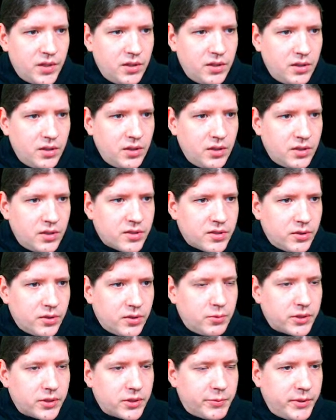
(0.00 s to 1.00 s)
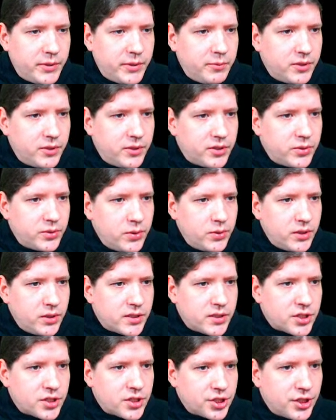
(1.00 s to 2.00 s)
So what we will do is
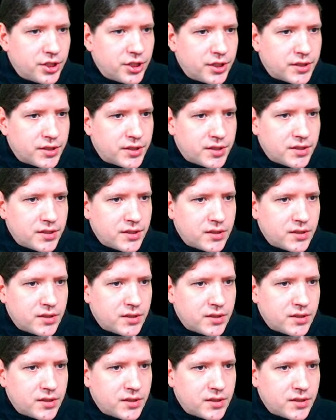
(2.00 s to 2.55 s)
just